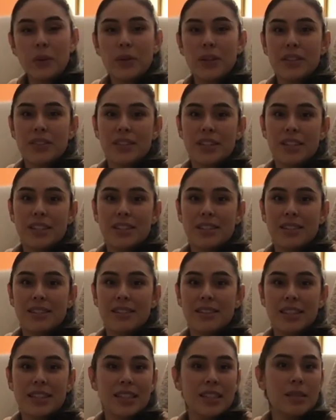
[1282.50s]
this is
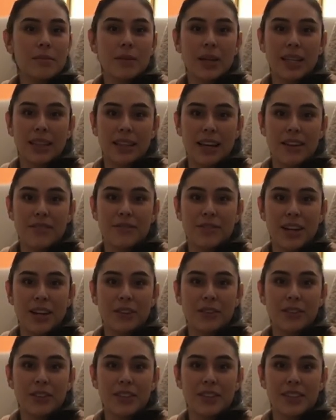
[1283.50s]
this is my life
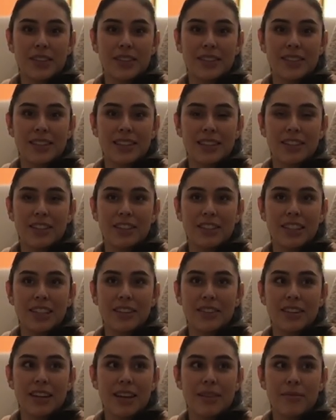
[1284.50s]
now. This is
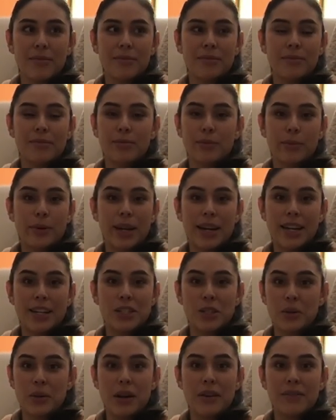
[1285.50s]
literally what I
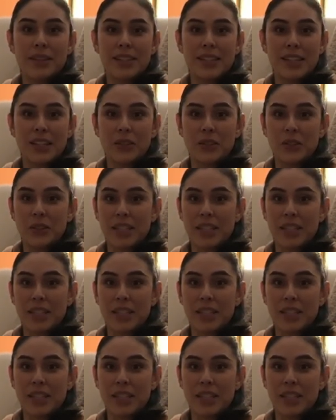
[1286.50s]
do every single